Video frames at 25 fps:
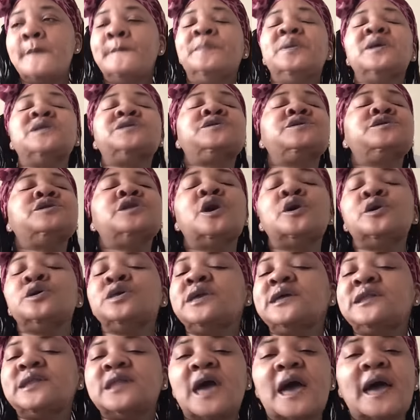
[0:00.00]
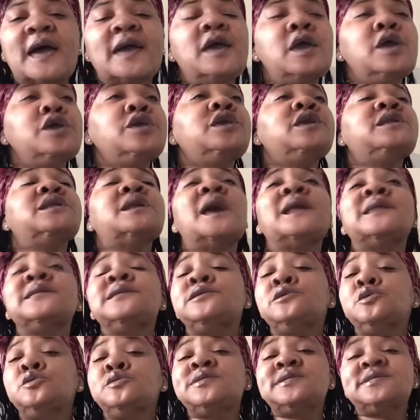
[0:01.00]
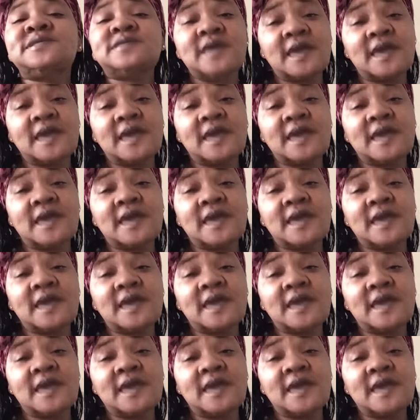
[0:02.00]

Bitch, no, you're not. You're not a new